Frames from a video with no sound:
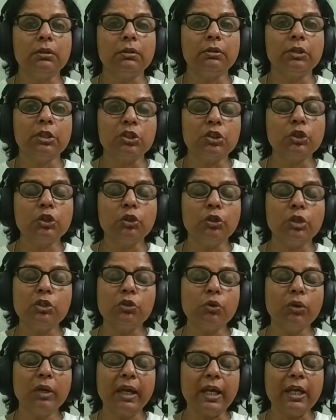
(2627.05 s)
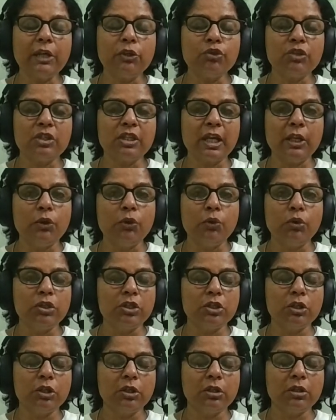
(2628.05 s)
it's good it's okay to say no
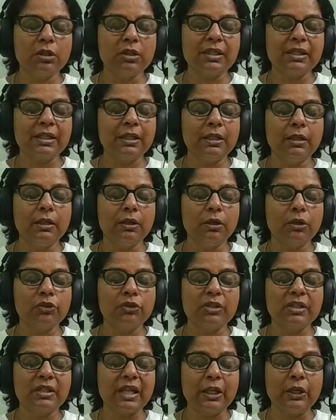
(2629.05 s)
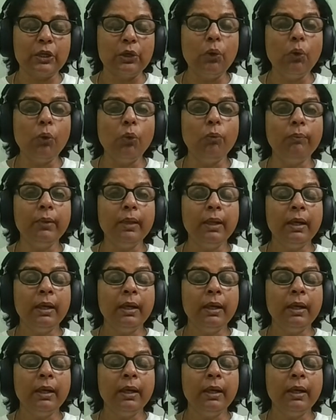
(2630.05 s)
it's not a sin not to say no